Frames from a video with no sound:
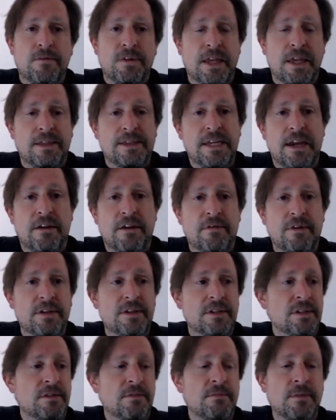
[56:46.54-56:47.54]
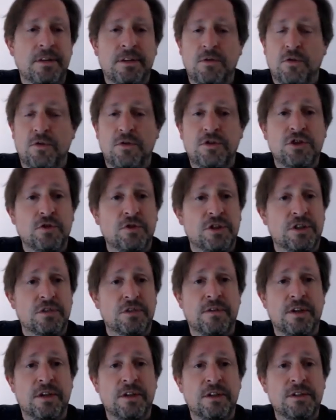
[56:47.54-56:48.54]
for their terrorism and all sorts
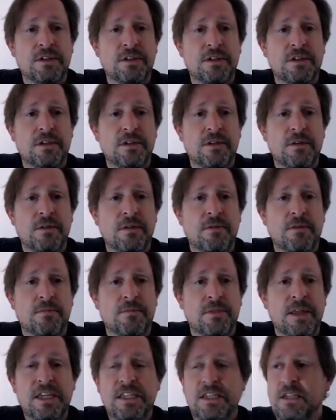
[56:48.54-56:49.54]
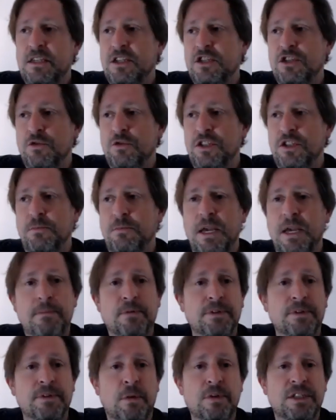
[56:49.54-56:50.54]
of things. These are the sorts of
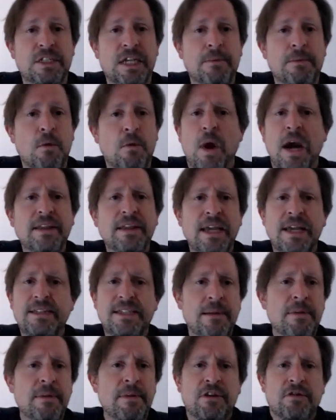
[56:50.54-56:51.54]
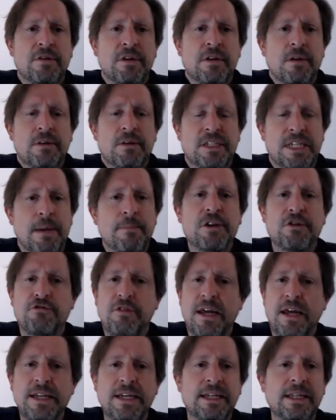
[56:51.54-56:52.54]
people that were saying, but wait, they're
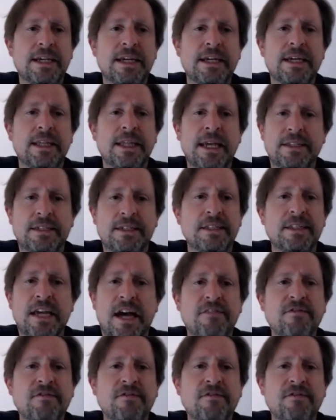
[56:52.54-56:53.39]
democratically elected